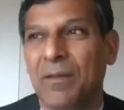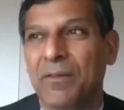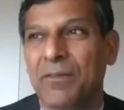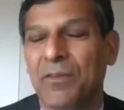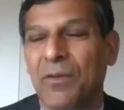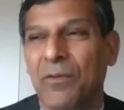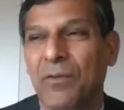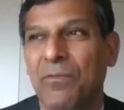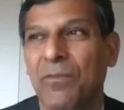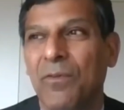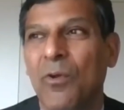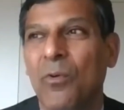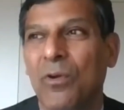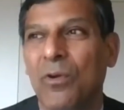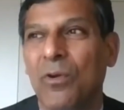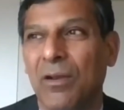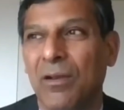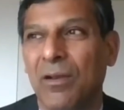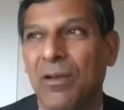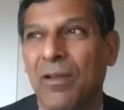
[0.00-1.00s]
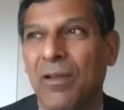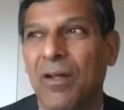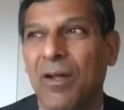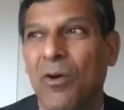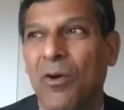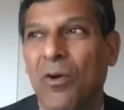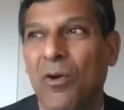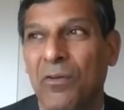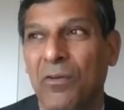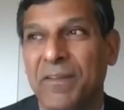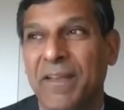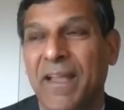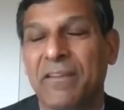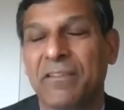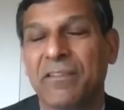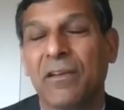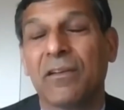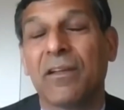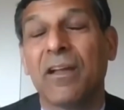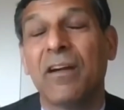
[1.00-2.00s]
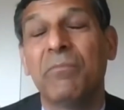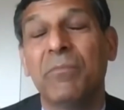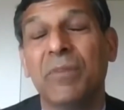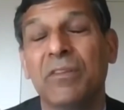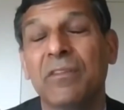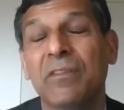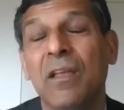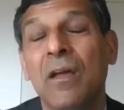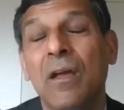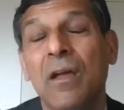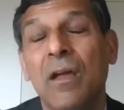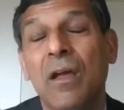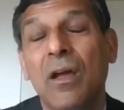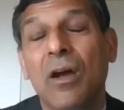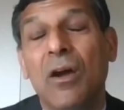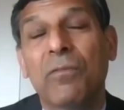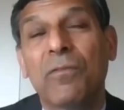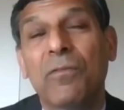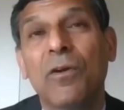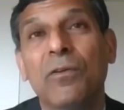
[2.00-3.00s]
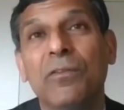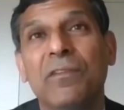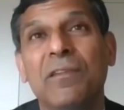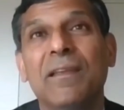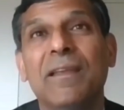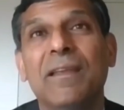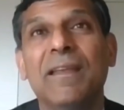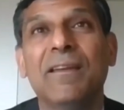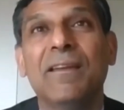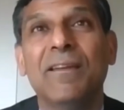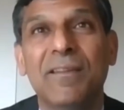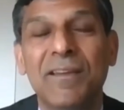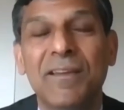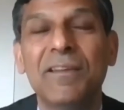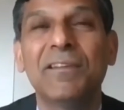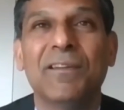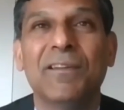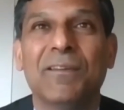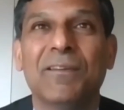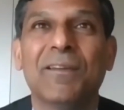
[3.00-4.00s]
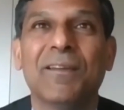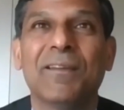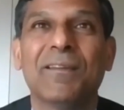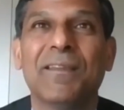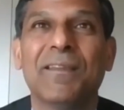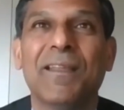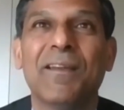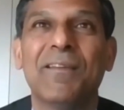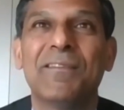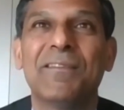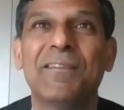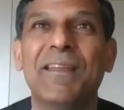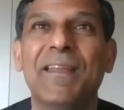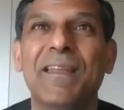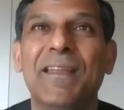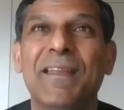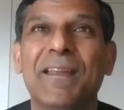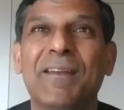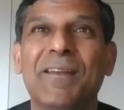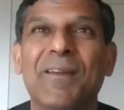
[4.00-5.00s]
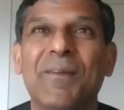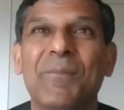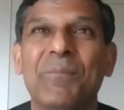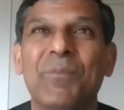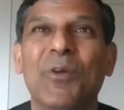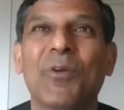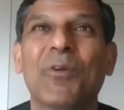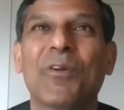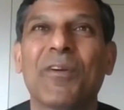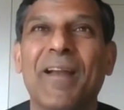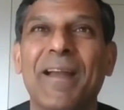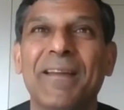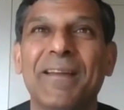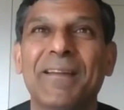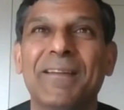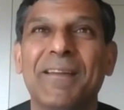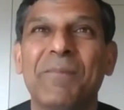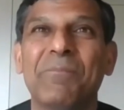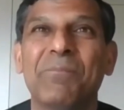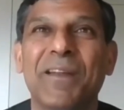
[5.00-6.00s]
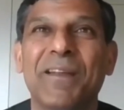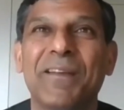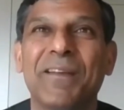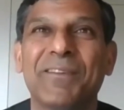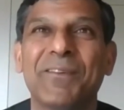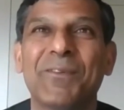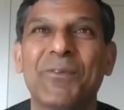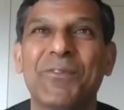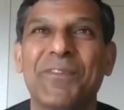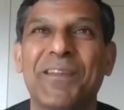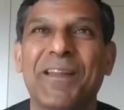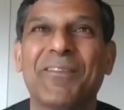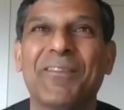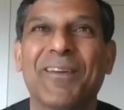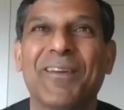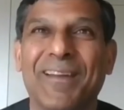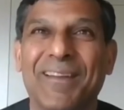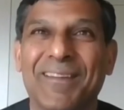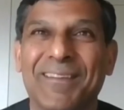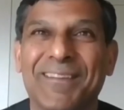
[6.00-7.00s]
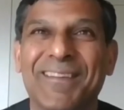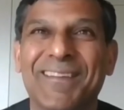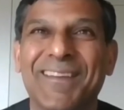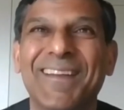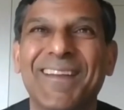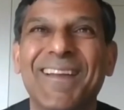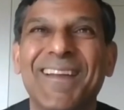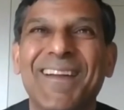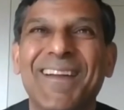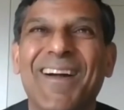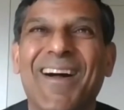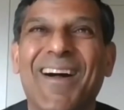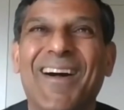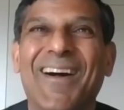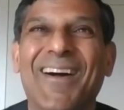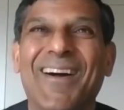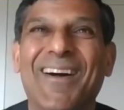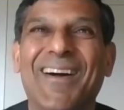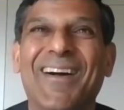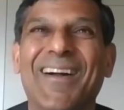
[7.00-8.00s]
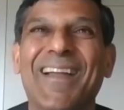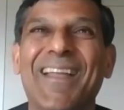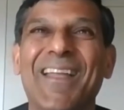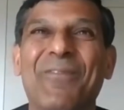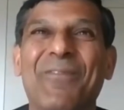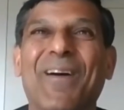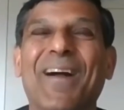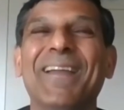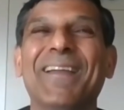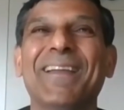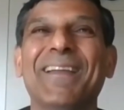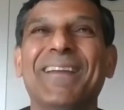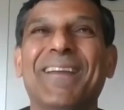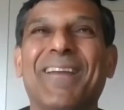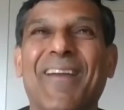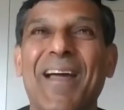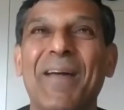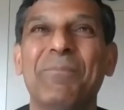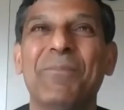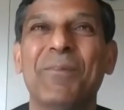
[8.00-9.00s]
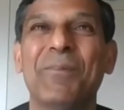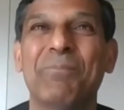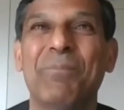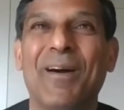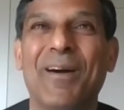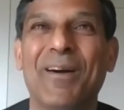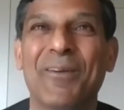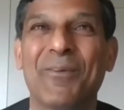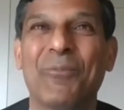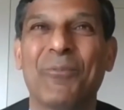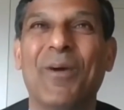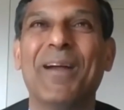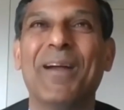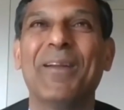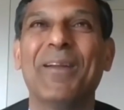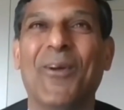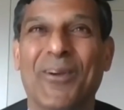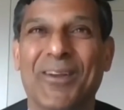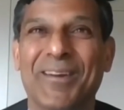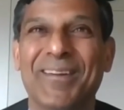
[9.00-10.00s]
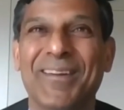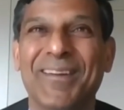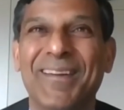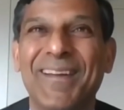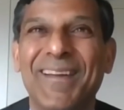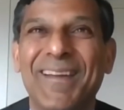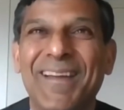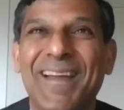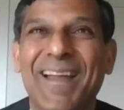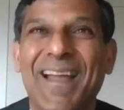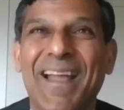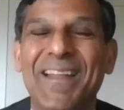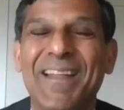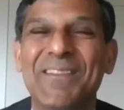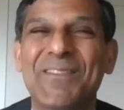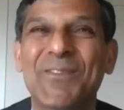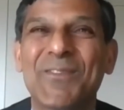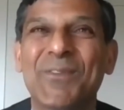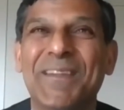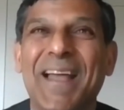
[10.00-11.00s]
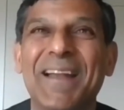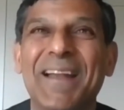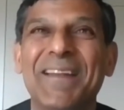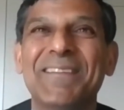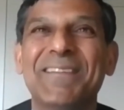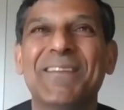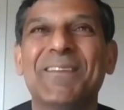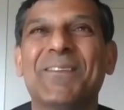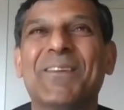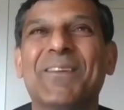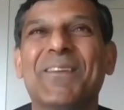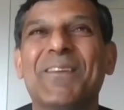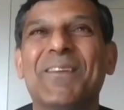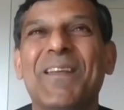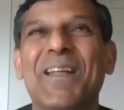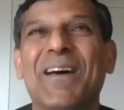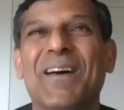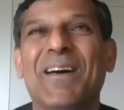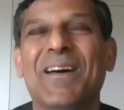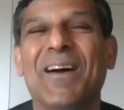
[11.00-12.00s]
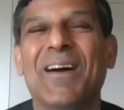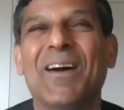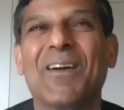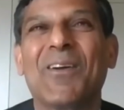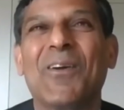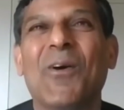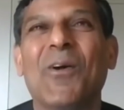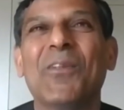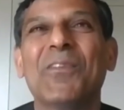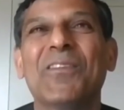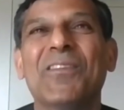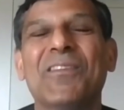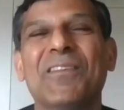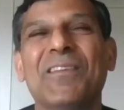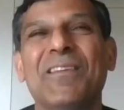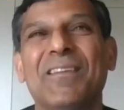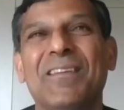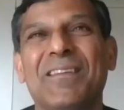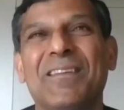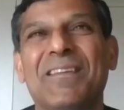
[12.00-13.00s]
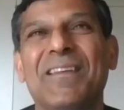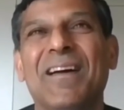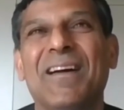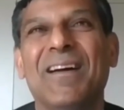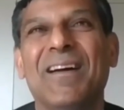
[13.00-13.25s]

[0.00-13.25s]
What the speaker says: sort of local or national governments. Of course, in addition, there is the bureaucratic temptation to centralize. If I can grab the power, why not? And so that is a constant